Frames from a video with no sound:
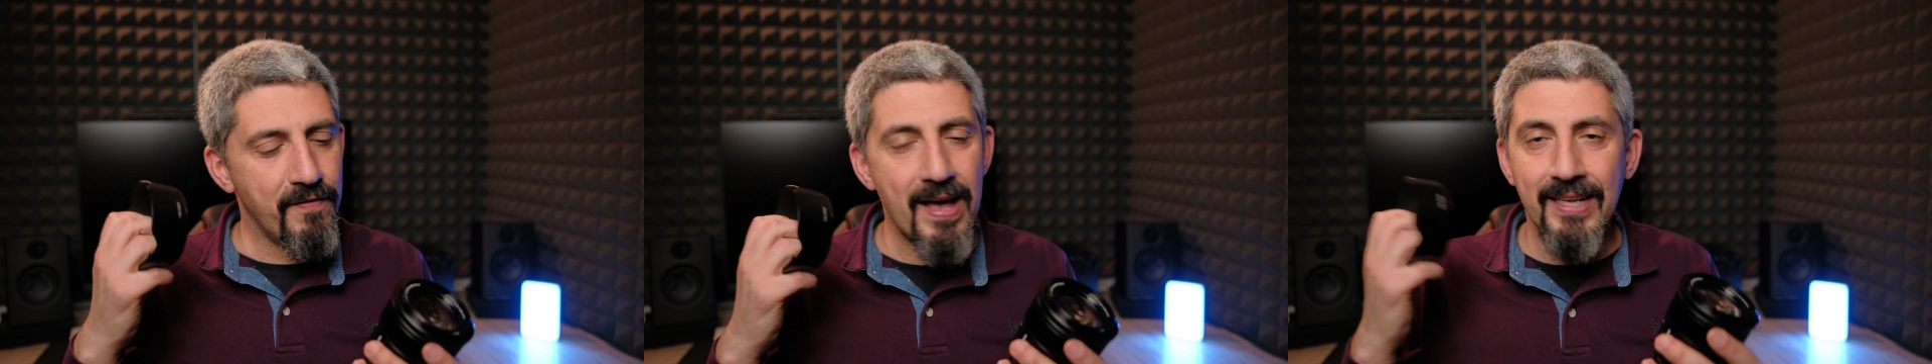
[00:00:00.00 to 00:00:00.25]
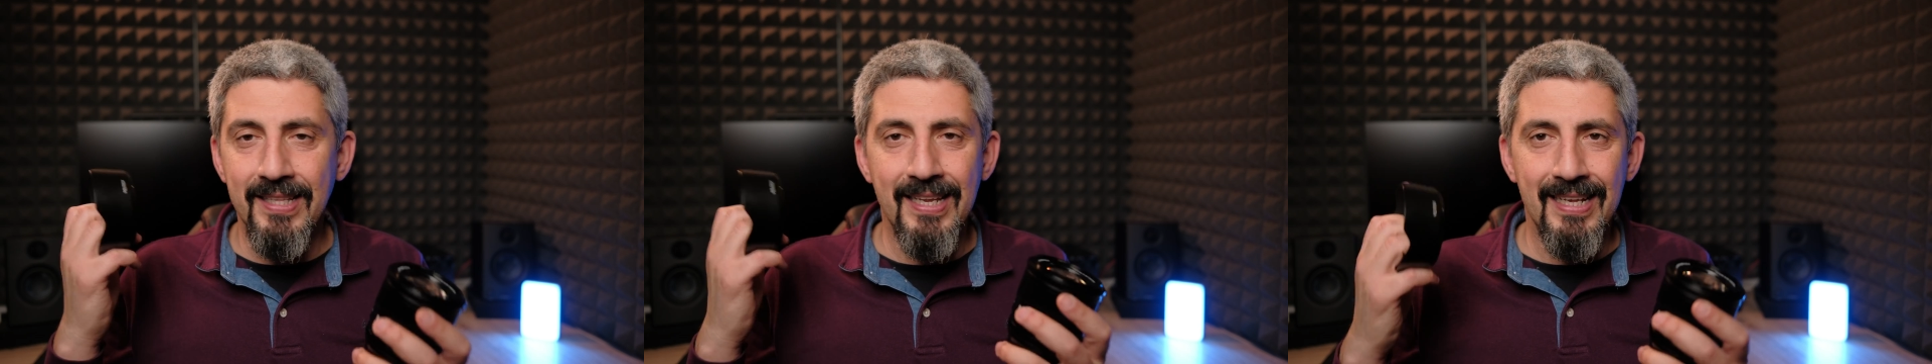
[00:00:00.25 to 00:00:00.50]

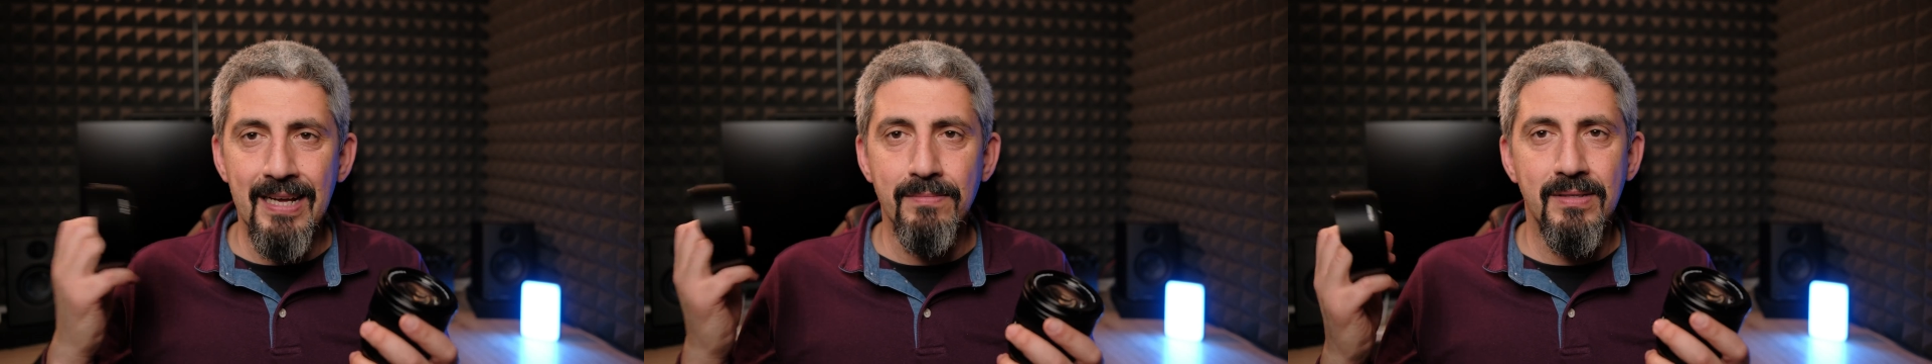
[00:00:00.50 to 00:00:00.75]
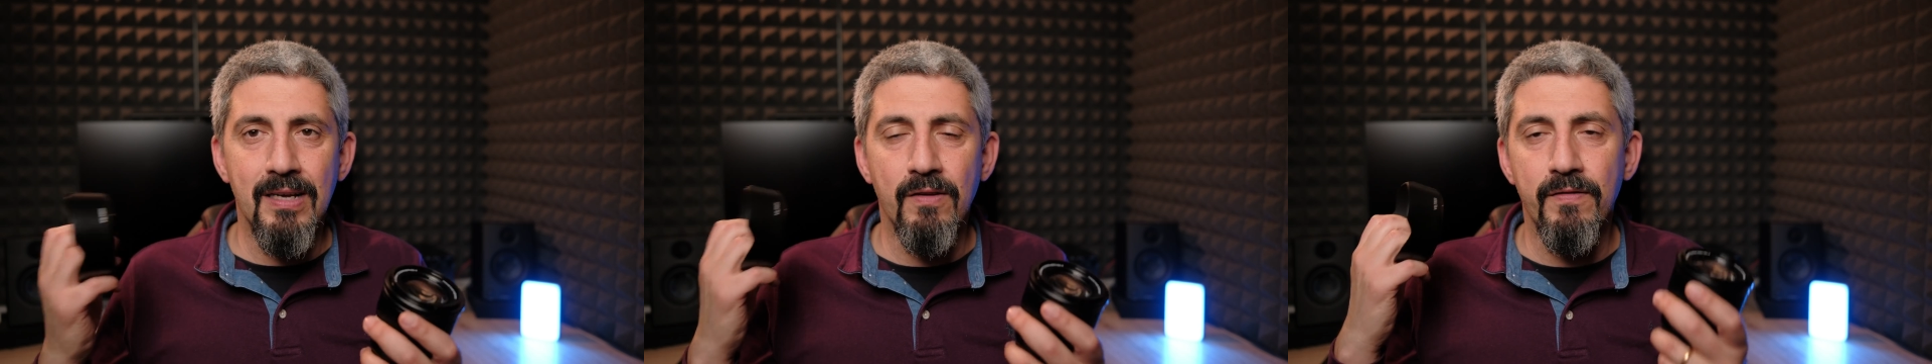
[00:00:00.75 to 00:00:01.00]
fact that it
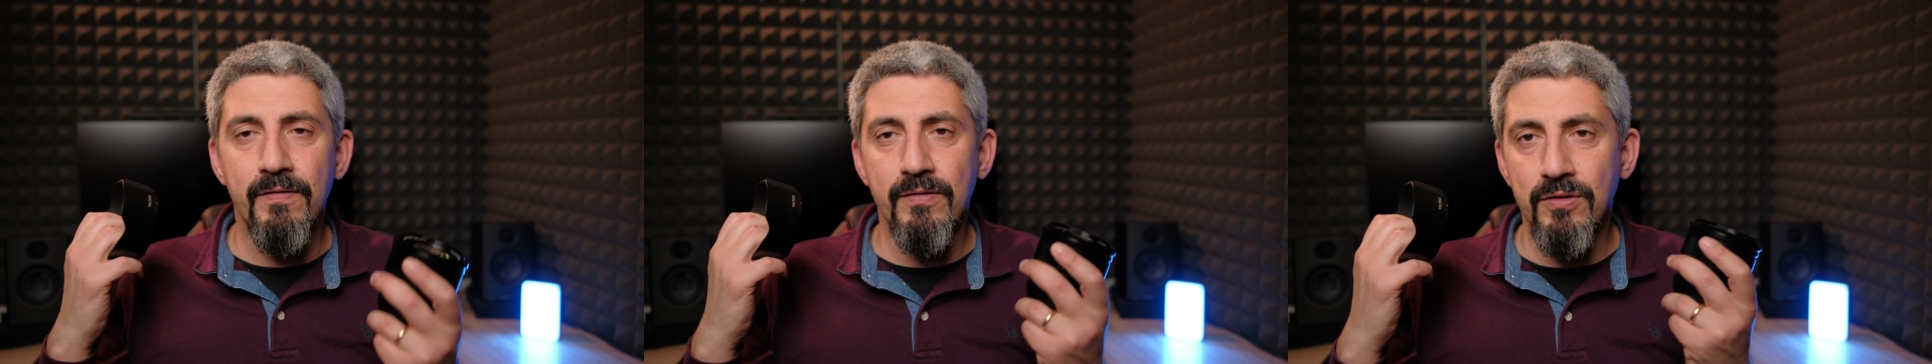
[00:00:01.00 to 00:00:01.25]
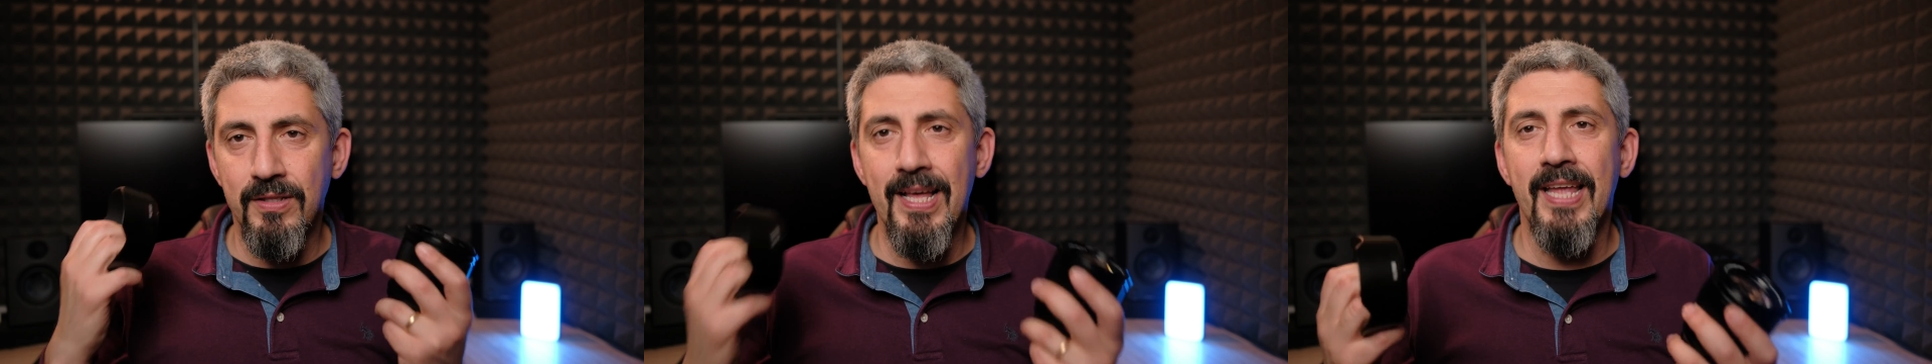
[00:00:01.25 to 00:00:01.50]
comes off
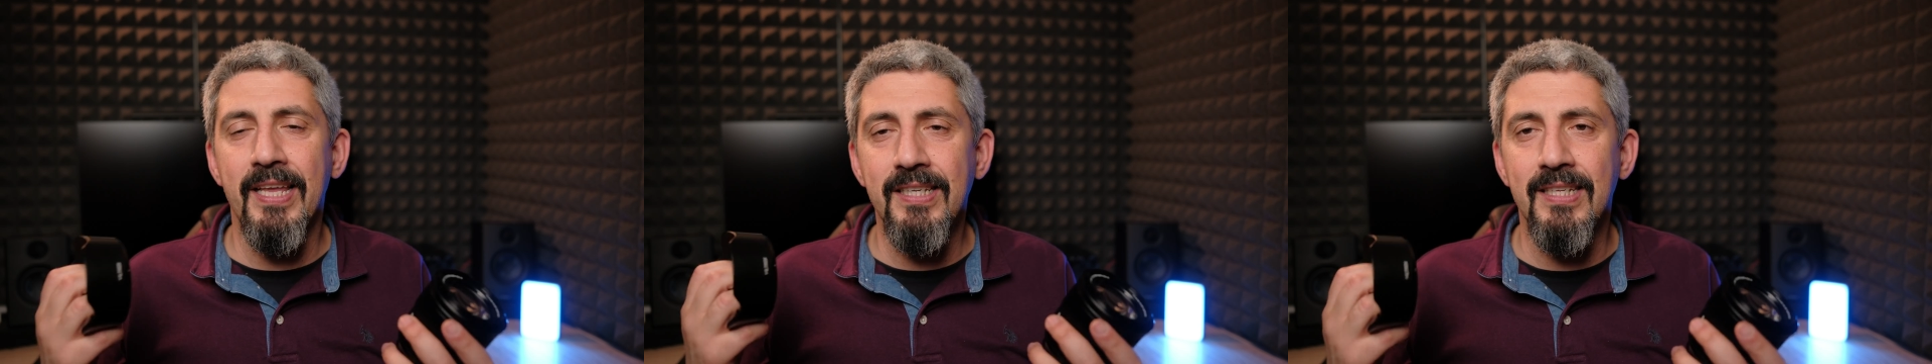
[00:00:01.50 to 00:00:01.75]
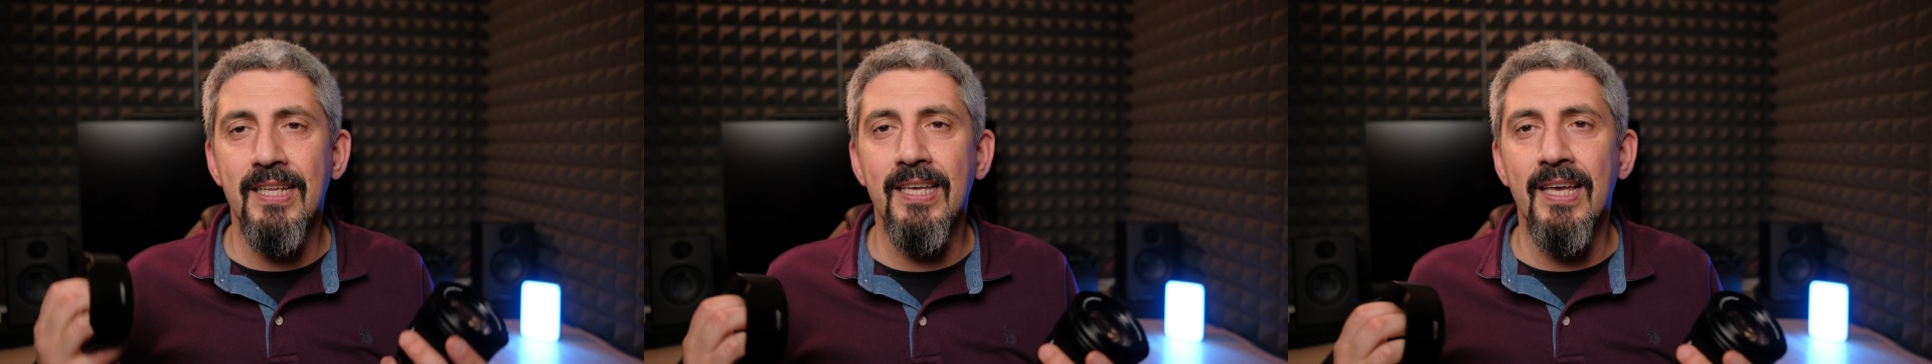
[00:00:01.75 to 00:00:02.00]
that
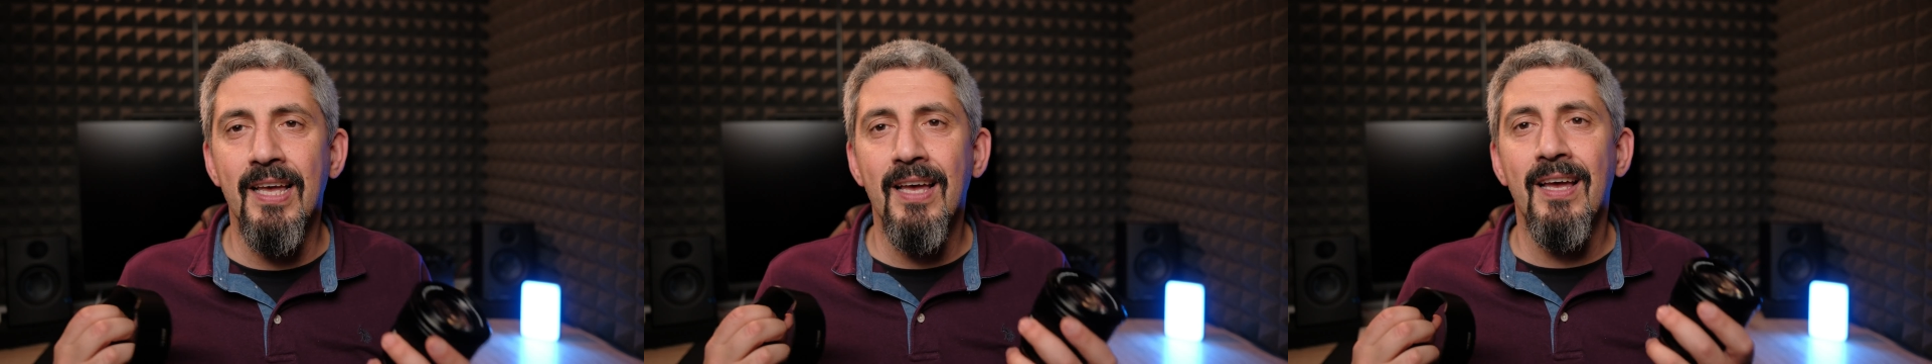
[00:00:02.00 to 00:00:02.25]
easily,